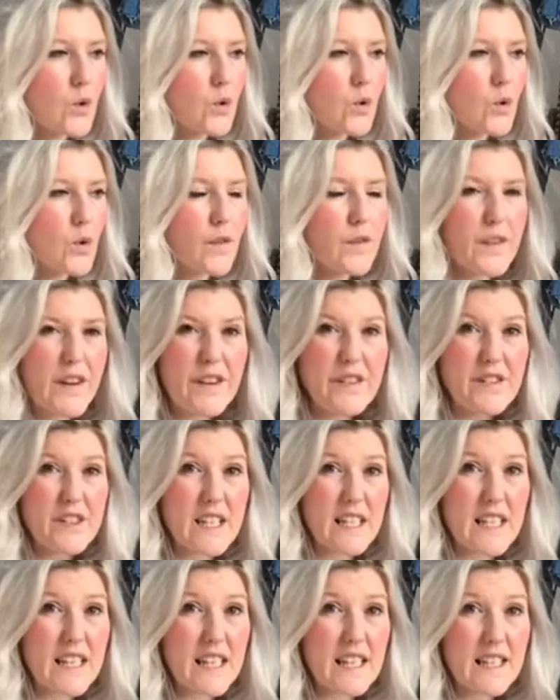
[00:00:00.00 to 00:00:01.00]
or
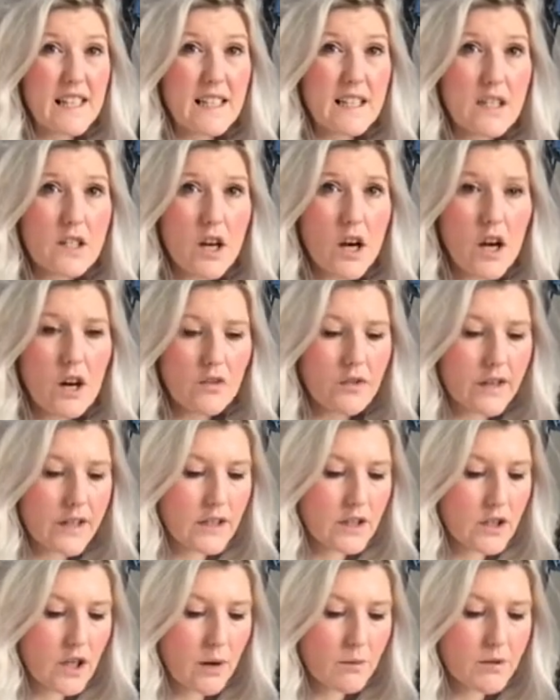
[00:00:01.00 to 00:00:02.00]
£15 in Zara
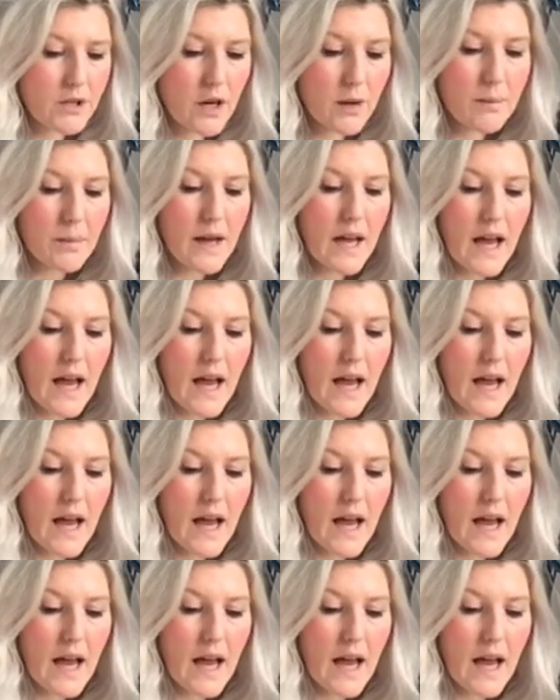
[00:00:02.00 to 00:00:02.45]
and Topshop,